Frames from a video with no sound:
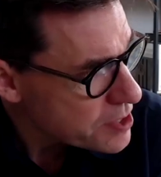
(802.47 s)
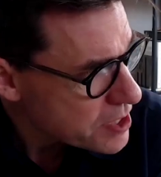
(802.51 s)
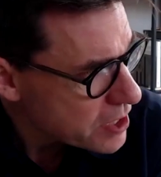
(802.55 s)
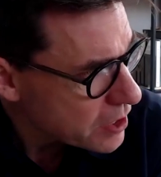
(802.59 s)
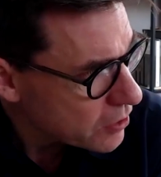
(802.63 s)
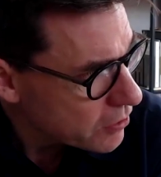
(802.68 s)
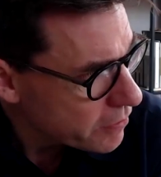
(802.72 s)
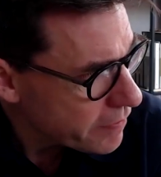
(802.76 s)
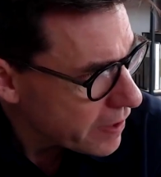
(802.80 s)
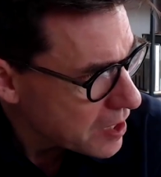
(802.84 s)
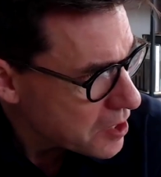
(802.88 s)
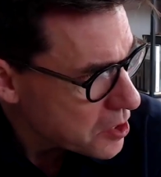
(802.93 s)

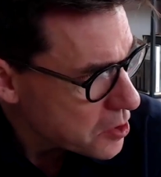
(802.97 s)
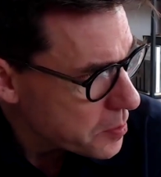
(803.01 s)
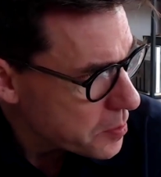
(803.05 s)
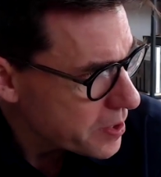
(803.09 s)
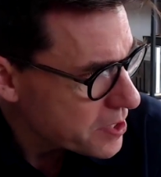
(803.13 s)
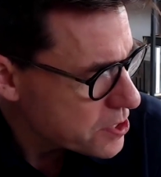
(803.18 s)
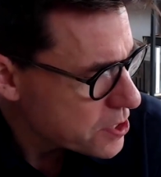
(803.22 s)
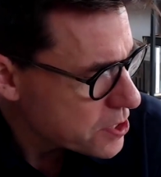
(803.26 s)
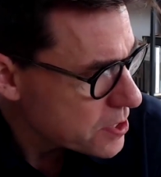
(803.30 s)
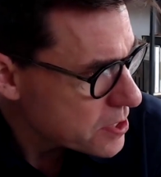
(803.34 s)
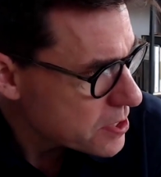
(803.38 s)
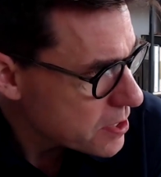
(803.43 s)
single venue, but
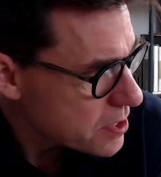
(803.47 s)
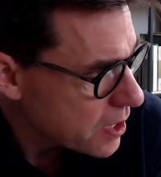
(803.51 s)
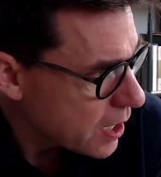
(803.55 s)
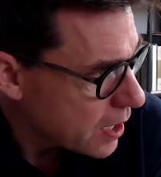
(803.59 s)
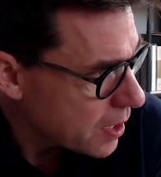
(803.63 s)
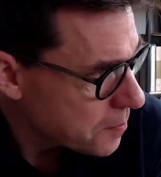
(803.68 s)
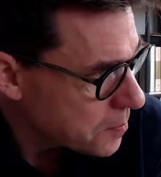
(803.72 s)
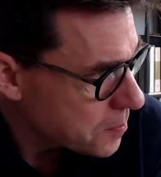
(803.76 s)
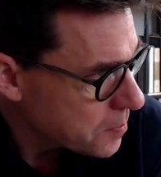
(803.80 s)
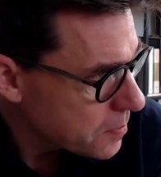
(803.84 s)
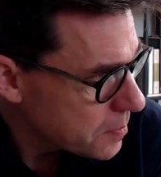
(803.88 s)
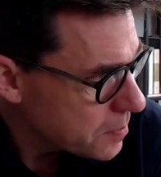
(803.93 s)
just
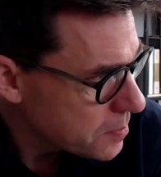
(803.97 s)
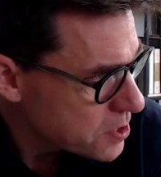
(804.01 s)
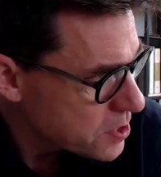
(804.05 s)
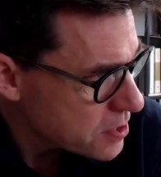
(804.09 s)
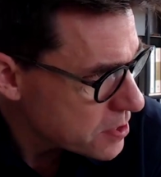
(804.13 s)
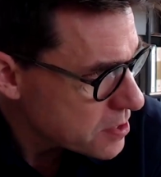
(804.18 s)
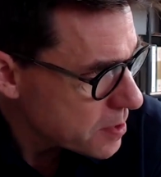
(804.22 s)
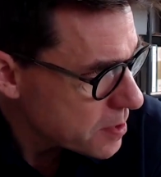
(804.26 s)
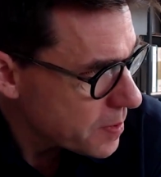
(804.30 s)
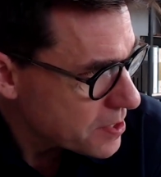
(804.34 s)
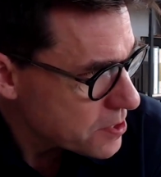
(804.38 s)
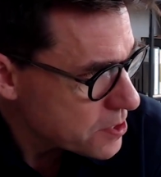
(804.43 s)

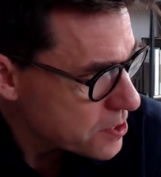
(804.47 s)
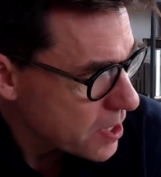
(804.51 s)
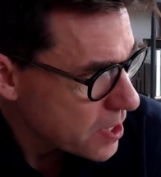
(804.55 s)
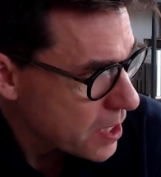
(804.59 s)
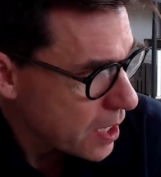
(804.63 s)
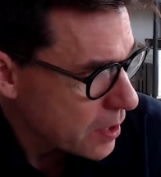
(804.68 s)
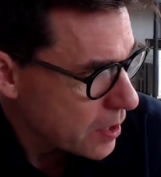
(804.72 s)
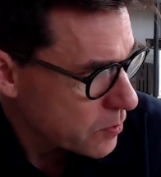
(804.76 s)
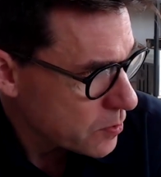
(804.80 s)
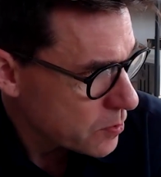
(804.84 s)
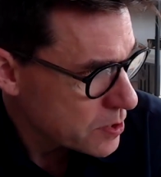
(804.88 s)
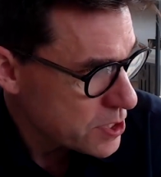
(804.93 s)
to mention the
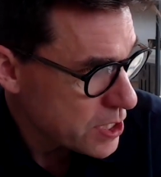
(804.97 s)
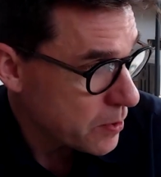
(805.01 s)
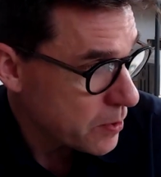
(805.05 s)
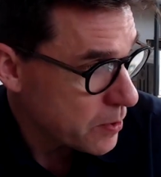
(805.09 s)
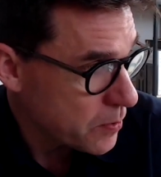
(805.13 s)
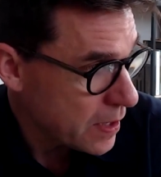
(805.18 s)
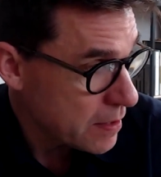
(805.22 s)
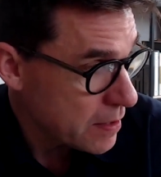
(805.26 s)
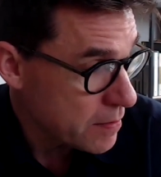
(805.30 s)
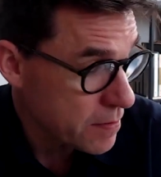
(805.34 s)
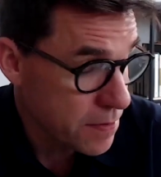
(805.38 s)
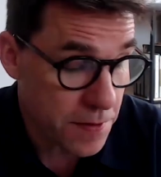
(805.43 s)
Edward J.
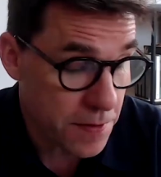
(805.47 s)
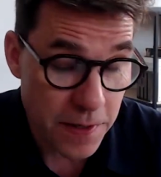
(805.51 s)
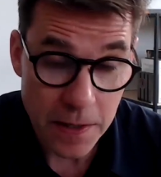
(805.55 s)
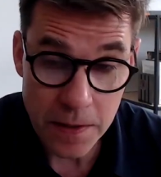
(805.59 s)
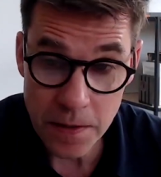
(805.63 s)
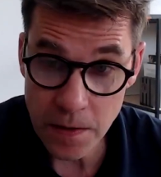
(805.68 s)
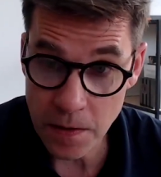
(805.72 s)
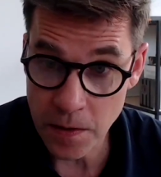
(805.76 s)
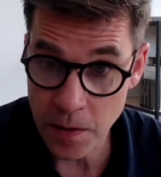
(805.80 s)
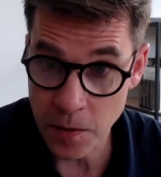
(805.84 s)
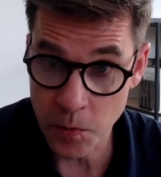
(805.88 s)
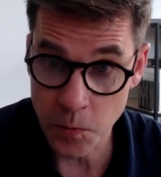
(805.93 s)
Ray
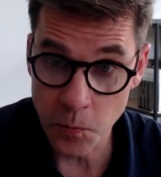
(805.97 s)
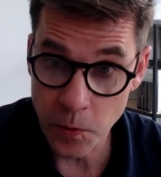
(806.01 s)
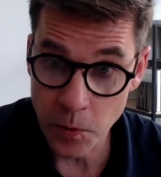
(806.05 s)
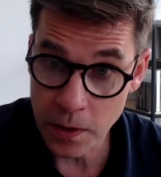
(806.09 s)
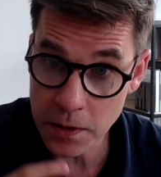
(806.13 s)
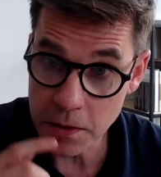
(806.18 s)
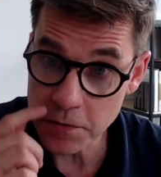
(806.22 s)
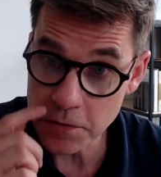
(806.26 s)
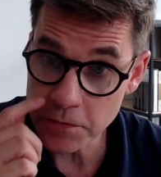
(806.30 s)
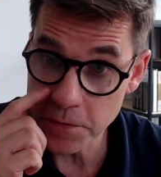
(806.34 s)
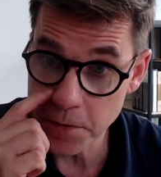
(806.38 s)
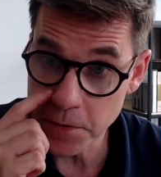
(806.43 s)
Theater,
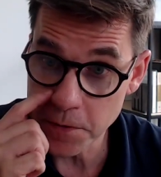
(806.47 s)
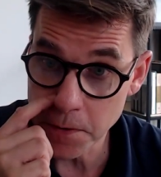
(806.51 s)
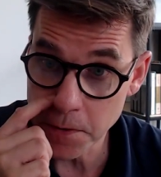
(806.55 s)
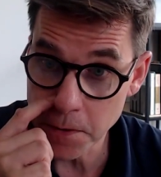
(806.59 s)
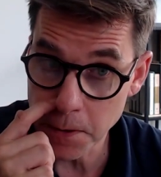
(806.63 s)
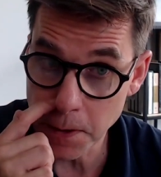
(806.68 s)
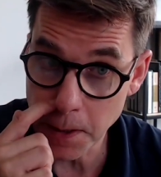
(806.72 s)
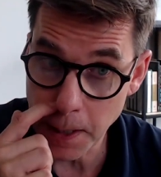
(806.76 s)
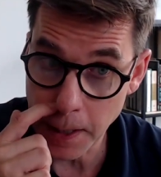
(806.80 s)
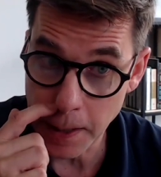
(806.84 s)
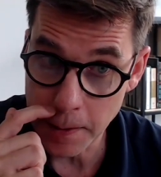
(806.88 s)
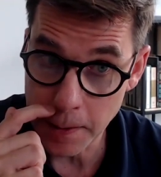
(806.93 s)

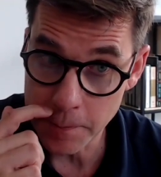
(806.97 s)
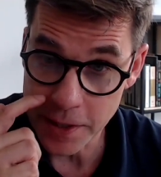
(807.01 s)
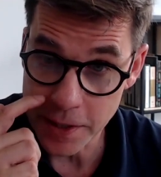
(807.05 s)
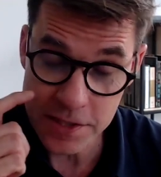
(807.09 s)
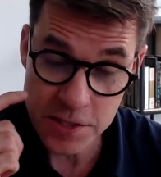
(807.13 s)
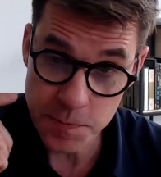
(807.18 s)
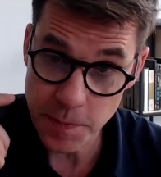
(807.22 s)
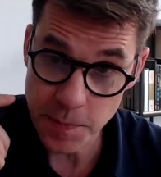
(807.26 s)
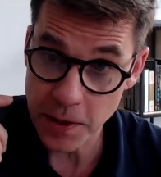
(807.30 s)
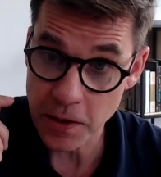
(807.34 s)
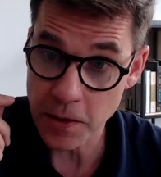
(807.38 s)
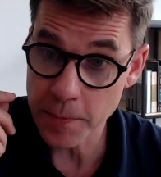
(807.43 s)
wonderful
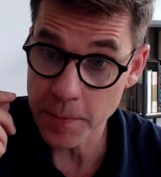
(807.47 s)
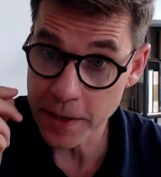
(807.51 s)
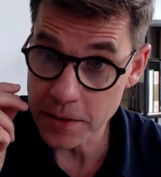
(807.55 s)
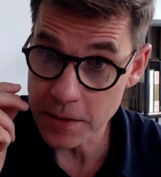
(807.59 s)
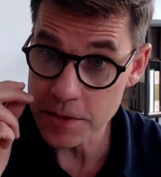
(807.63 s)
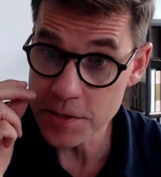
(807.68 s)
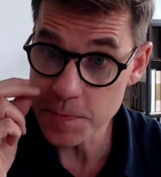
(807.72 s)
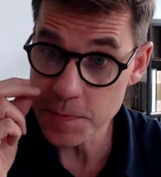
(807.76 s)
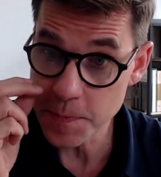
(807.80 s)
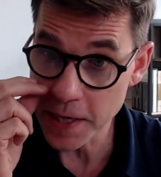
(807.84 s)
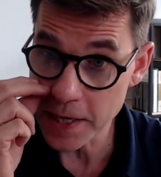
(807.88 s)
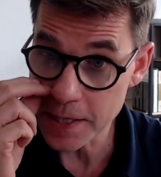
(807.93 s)
experimental
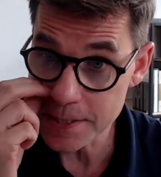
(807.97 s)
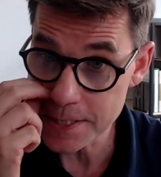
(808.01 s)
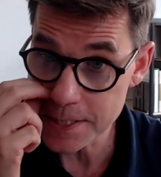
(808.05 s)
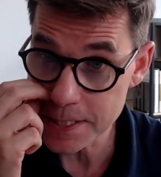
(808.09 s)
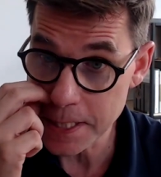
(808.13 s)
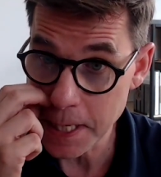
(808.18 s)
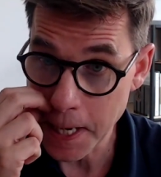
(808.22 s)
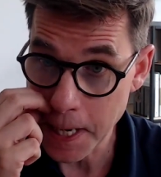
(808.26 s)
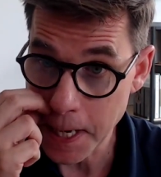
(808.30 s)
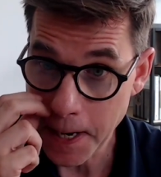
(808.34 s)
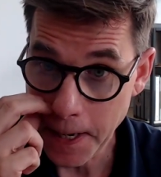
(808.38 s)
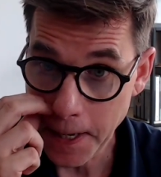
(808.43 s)
space.
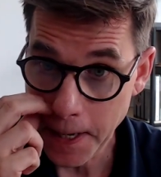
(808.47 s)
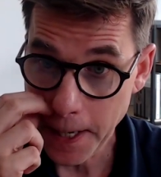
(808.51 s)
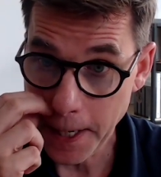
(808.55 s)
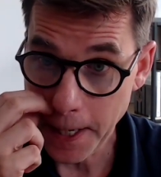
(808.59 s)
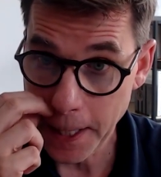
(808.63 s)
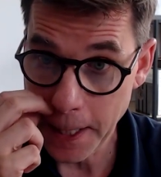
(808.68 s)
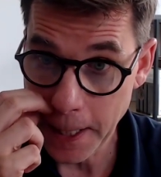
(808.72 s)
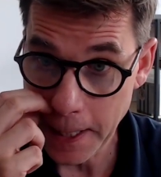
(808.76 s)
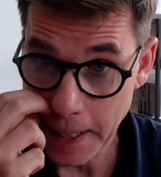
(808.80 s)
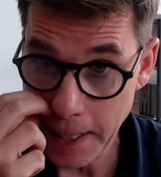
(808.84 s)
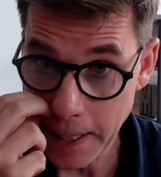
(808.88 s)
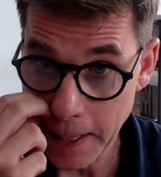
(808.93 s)

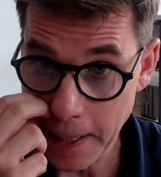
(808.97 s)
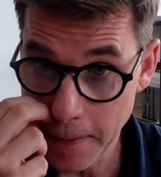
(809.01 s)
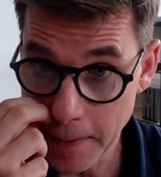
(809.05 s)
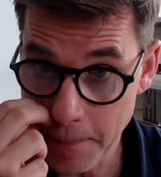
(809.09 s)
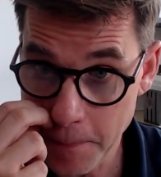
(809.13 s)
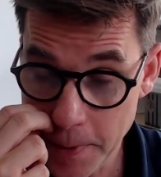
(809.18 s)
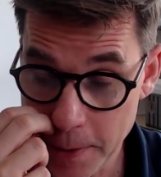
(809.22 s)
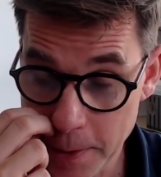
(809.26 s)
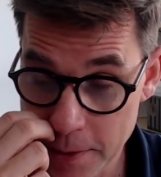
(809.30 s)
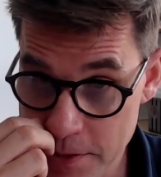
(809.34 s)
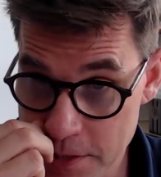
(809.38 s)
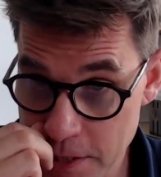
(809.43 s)

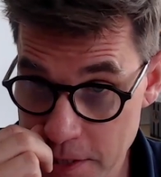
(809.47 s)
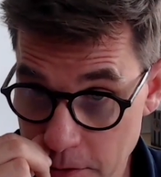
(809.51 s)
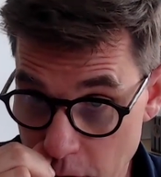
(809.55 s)
It's a